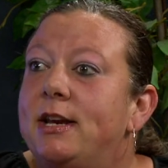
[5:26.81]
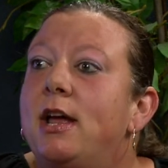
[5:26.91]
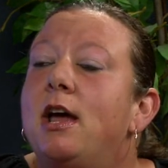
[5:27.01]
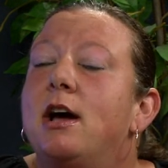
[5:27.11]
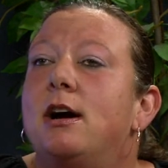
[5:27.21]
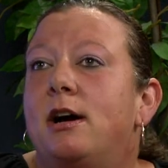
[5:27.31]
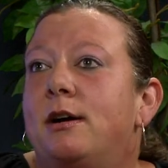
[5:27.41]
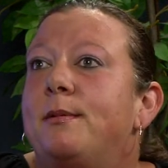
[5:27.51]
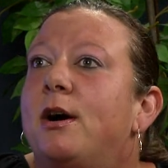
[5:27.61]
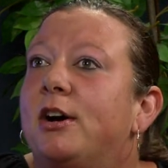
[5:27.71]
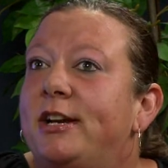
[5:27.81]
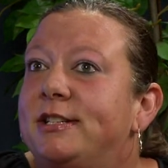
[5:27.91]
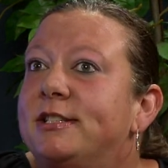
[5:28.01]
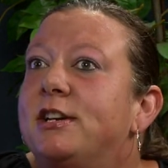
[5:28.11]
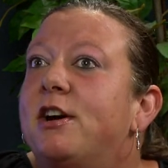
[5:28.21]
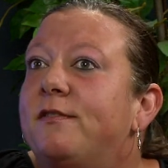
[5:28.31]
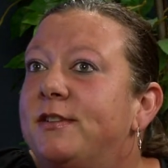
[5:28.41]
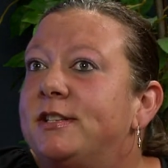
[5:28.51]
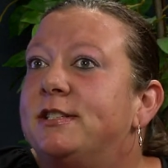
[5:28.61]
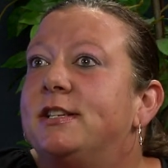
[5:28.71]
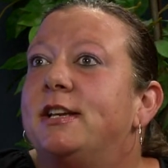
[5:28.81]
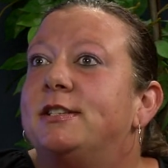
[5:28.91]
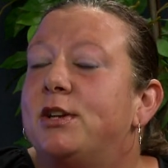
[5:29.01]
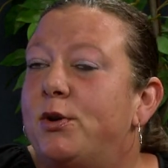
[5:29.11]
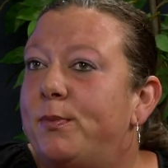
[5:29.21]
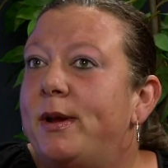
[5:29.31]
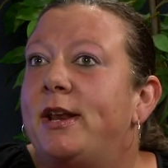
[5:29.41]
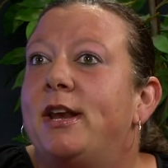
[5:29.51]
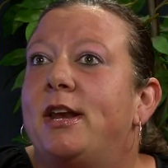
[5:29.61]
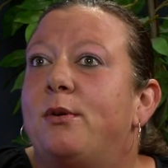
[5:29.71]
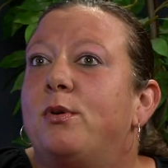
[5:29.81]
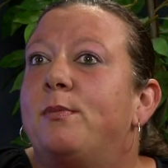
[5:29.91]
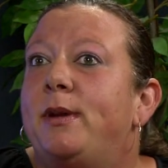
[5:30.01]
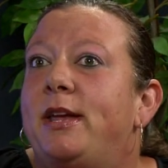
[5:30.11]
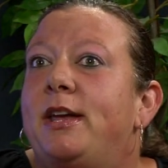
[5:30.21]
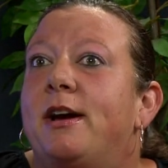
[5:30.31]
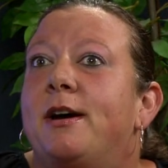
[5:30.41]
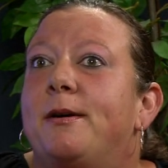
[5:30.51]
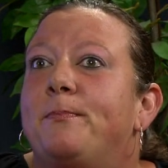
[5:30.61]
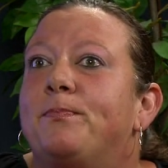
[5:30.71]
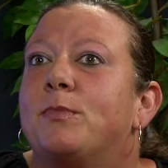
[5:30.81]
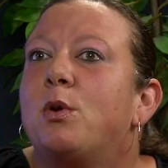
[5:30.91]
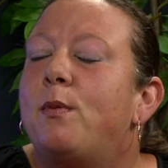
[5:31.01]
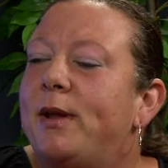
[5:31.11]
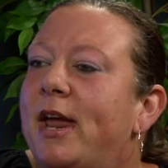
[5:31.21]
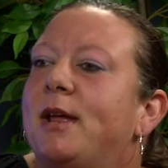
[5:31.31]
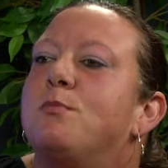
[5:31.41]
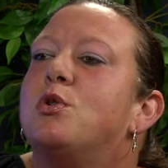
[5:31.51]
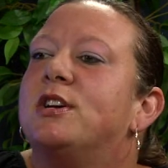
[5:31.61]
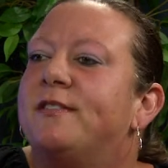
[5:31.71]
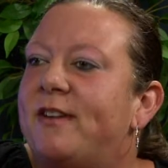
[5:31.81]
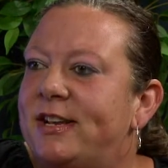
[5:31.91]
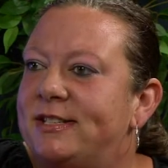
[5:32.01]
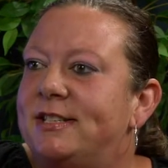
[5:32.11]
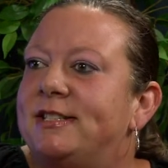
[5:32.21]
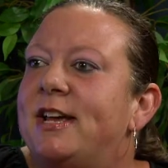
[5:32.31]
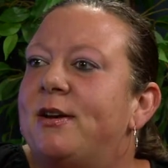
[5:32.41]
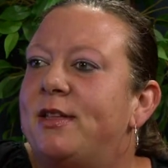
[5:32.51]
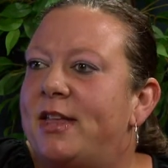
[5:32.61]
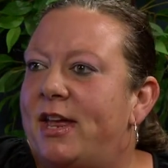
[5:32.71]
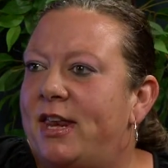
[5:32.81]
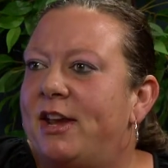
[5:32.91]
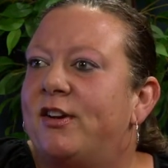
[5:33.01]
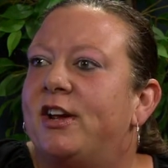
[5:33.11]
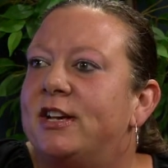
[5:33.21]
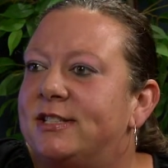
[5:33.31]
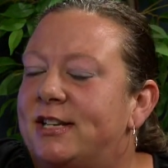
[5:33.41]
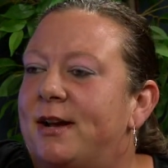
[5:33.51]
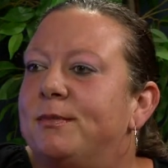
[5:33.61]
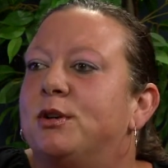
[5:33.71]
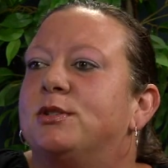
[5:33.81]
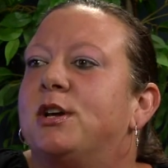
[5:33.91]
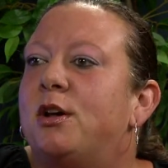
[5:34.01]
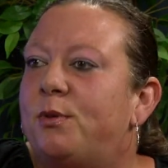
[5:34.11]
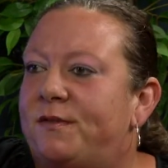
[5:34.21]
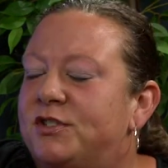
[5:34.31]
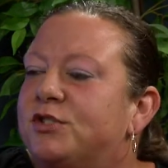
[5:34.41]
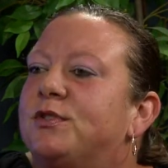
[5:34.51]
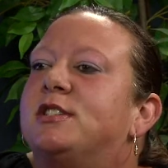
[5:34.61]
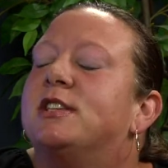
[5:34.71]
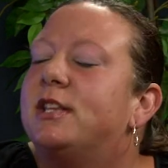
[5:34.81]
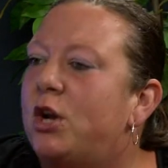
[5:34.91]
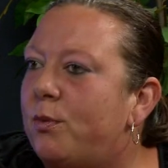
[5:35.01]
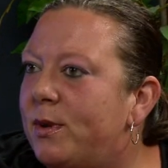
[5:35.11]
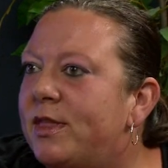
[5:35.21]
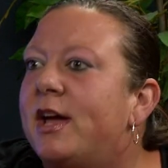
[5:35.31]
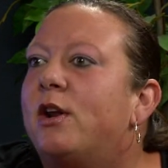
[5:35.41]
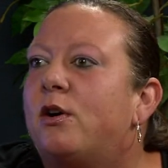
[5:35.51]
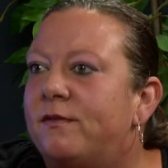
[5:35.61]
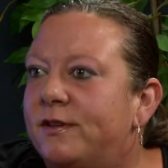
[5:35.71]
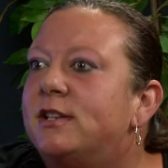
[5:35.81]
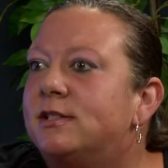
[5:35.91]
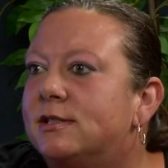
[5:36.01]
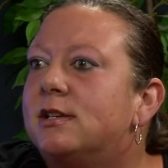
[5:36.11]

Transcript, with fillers: Mm-hmm. Uh, our Easton office is open, and it will be um, we'll be getting more devices down in that area as time goes on. We've just recently opened that office.